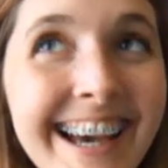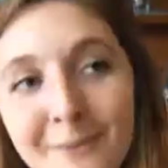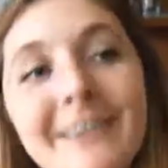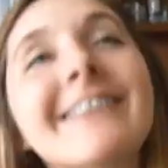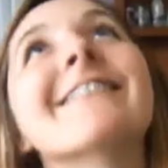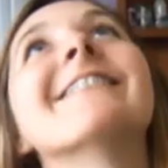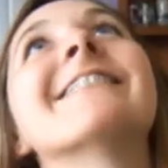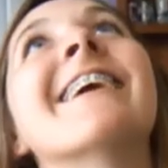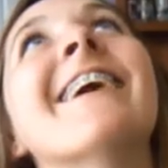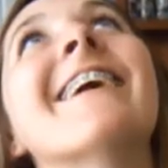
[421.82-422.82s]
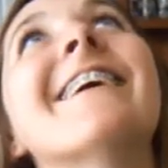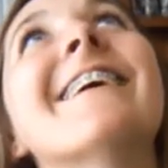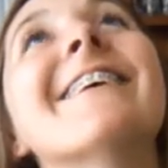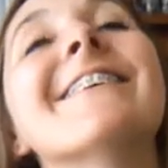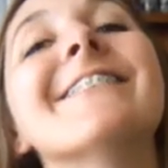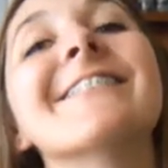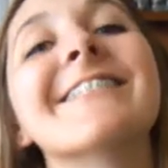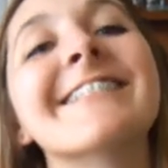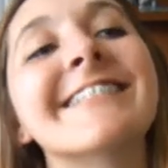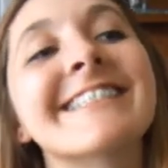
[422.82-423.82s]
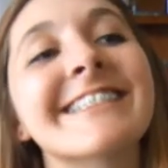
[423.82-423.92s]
Twinkle toes!